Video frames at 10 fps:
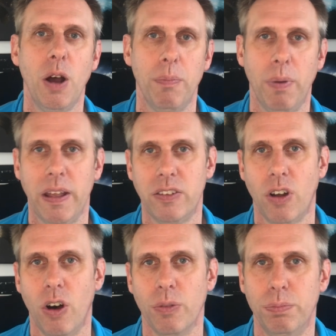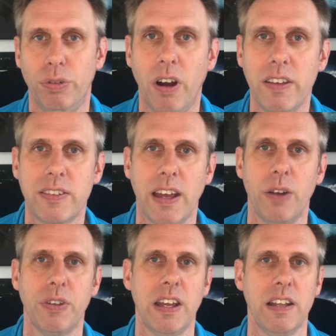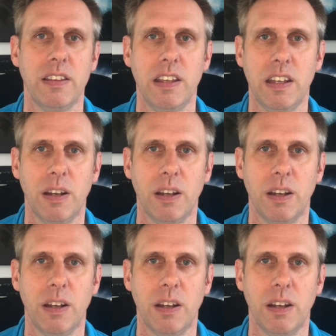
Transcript: based on price and obviously hitting the